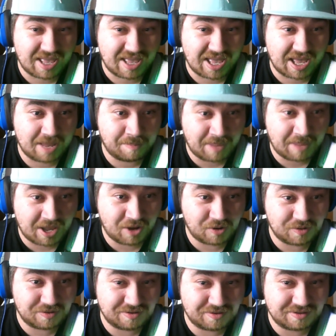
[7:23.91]

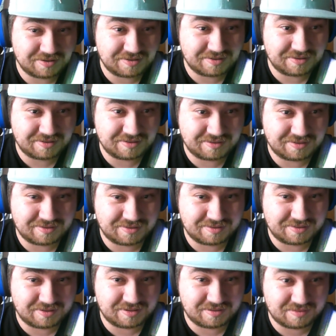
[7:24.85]
about
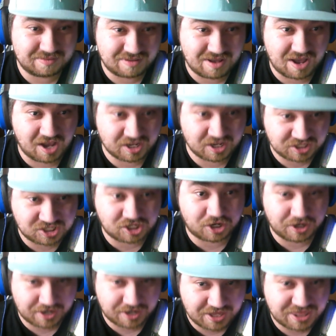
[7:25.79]
a
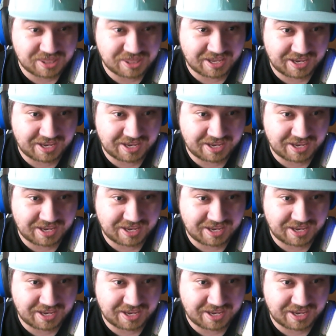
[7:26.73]
certain thing.